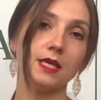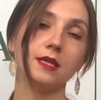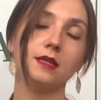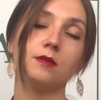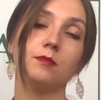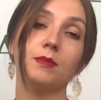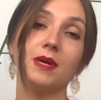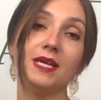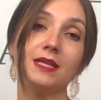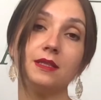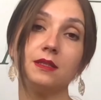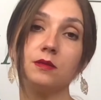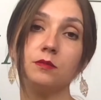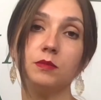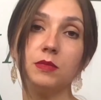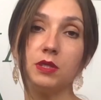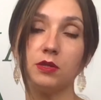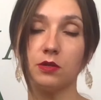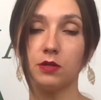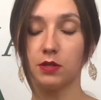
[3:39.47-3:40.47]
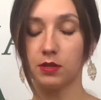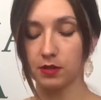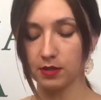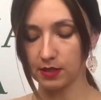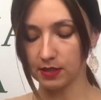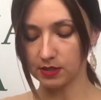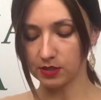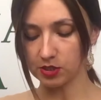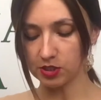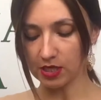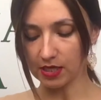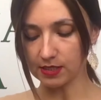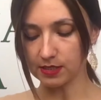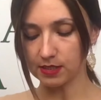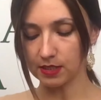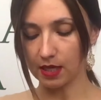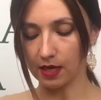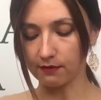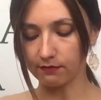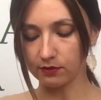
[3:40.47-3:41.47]
and metal mirror is
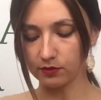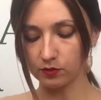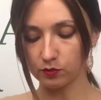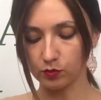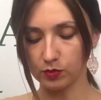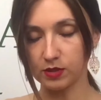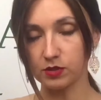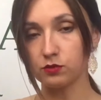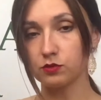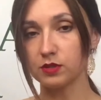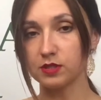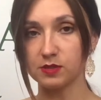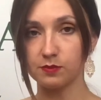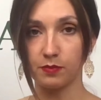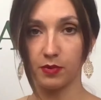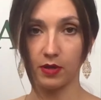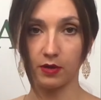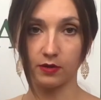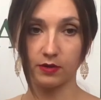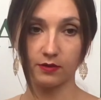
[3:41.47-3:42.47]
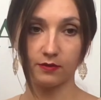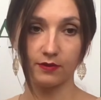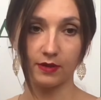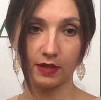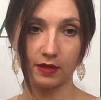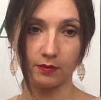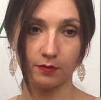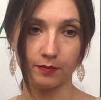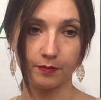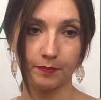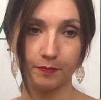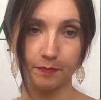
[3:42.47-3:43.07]
just covered with transparent film.